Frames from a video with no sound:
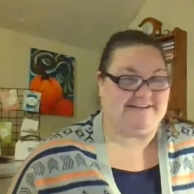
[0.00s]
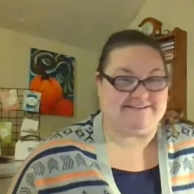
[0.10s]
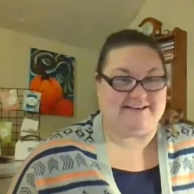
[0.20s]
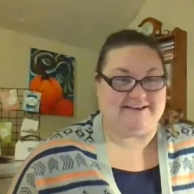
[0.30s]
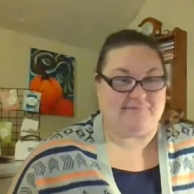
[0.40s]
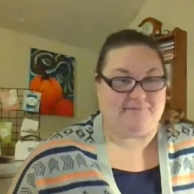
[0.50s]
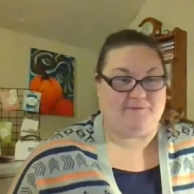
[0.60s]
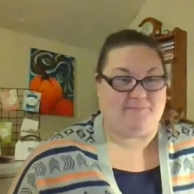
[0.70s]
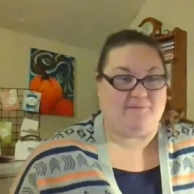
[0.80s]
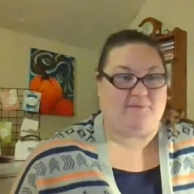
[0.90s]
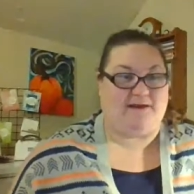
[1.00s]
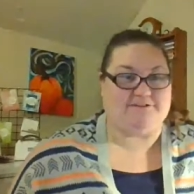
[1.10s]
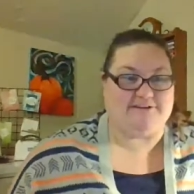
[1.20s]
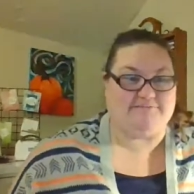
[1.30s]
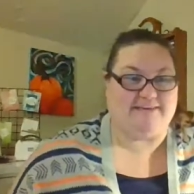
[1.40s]
I see a couple people
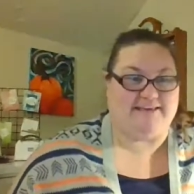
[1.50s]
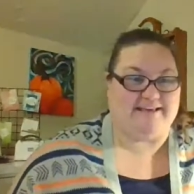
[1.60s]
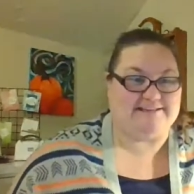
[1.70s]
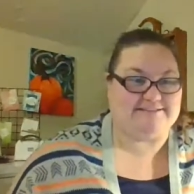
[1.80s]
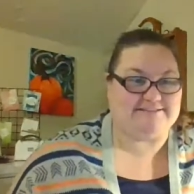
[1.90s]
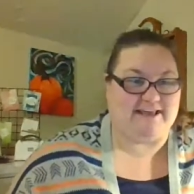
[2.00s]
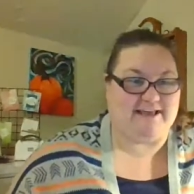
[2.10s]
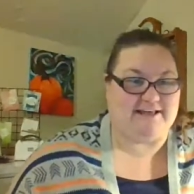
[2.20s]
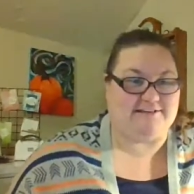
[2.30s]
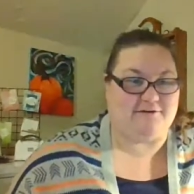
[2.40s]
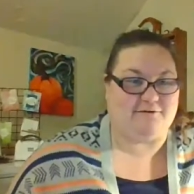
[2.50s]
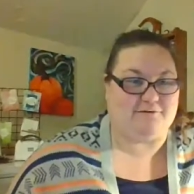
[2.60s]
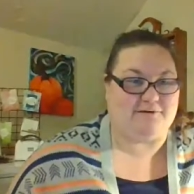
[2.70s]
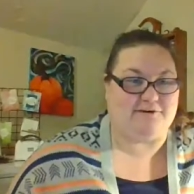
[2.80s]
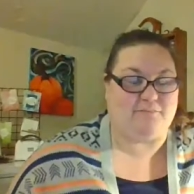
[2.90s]
watching me. Say
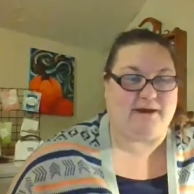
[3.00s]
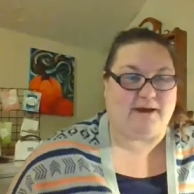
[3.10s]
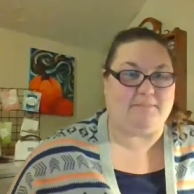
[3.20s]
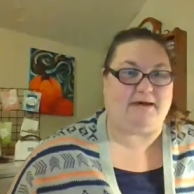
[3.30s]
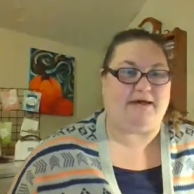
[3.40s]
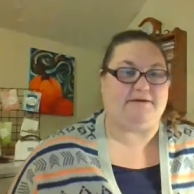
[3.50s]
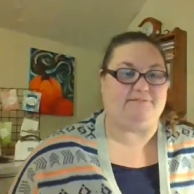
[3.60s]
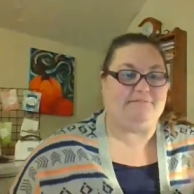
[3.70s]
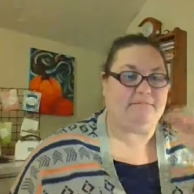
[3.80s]
hello when you pop on.